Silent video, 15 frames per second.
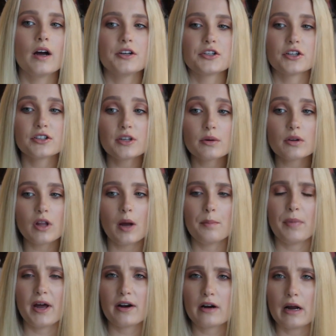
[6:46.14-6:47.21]
turned out a
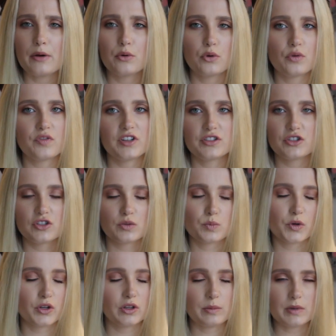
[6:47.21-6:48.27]
lot better. I don't know if that's just
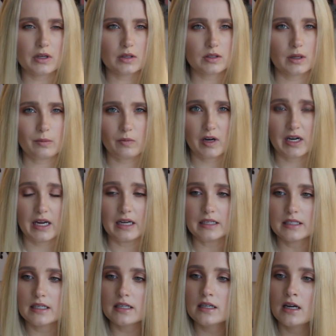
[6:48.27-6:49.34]
purely because I'm
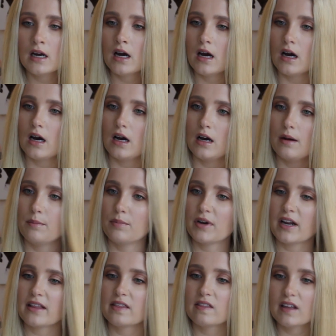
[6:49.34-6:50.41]
right-handed,
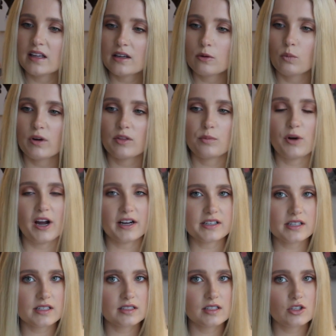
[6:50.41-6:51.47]
but I think with
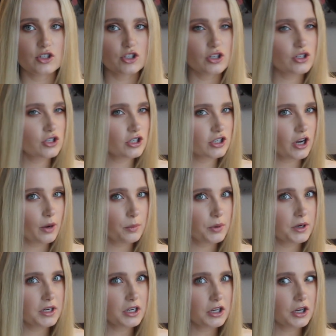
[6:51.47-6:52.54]
practice it should turn out
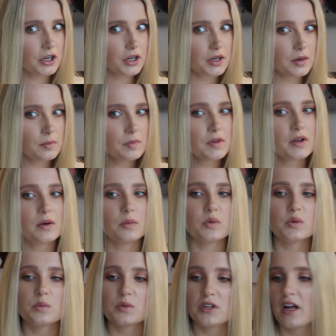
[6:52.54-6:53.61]
pretty good.
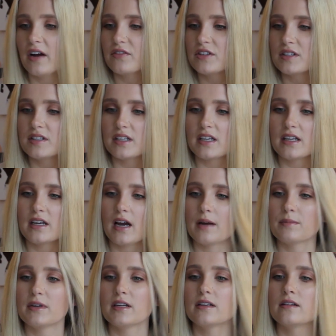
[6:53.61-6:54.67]
We'll have to see.
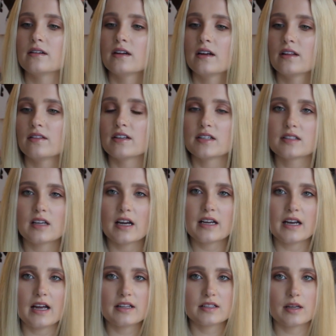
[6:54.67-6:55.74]
I mean, this
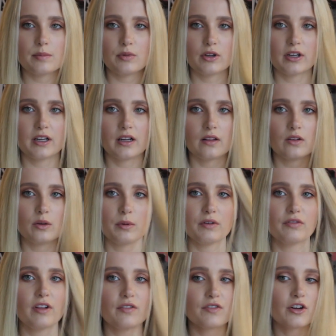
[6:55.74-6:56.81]
side ends up looking a little
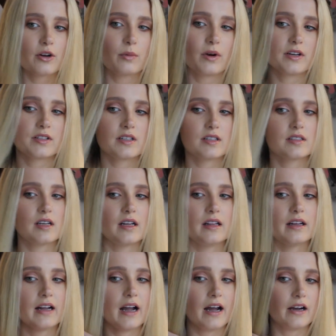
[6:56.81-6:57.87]
bit fluffier, whereas this side
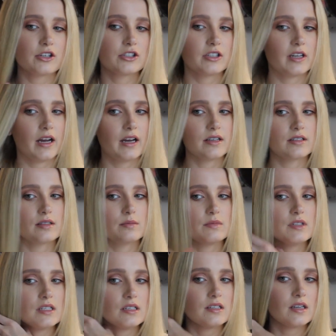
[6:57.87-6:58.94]
like actually has
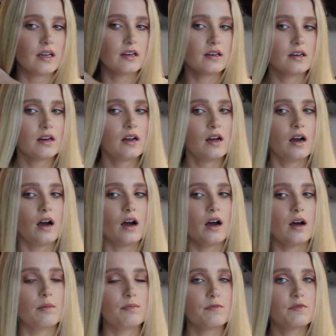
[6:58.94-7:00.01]
some decent
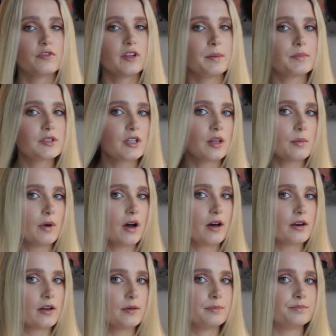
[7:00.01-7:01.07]
flip to the
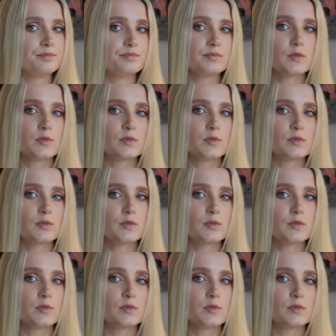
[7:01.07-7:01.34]
bottom.